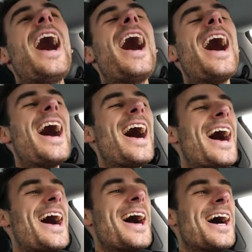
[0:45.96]

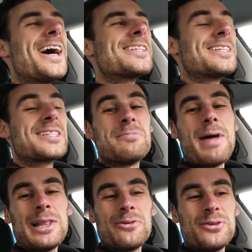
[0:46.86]
Ah, the
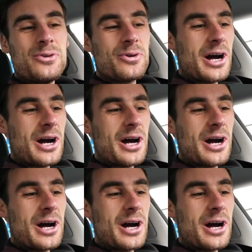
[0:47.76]
smell of a new